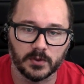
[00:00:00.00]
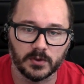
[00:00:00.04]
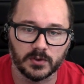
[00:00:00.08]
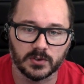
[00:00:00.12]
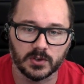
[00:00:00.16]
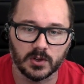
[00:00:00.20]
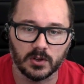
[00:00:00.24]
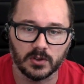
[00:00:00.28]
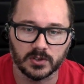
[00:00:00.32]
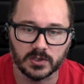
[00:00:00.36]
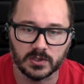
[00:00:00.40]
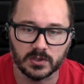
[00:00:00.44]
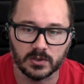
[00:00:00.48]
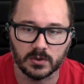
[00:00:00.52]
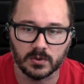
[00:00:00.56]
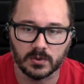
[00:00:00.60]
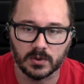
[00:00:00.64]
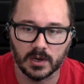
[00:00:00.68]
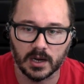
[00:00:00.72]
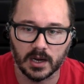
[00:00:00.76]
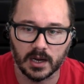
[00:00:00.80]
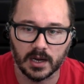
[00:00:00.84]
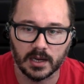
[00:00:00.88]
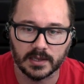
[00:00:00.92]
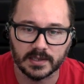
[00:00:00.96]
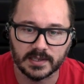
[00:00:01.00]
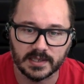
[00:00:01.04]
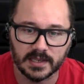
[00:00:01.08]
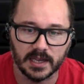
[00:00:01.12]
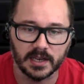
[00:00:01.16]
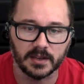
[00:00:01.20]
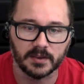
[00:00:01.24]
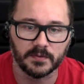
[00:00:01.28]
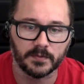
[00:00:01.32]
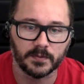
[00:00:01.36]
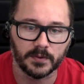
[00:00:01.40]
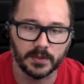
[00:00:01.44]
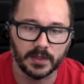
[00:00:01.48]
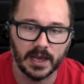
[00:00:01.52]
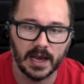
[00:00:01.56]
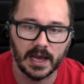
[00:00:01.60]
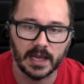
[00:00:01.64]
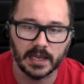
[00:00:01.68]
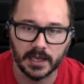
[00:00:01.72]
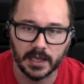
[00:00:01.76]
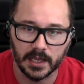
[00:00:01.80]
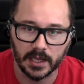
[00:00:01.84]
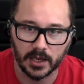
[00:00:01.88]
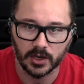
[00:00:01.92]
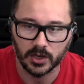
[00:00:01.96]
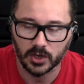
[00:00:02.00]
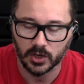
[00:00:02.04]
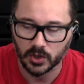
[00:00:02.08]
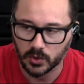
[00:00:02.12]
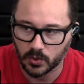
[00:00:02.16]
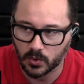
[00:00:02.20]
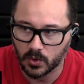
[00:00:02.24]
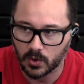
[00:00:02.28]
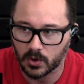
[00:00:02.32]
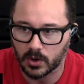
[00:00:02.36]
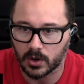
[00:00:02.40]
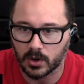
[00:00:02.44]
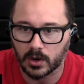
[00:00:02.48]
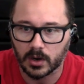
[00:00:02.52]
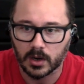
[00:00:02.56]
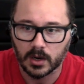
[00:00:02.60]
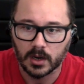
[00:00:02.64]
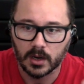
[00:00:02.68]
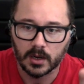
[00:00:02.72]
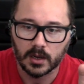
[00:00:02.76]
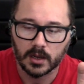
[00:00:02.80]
there's also a setting for that in your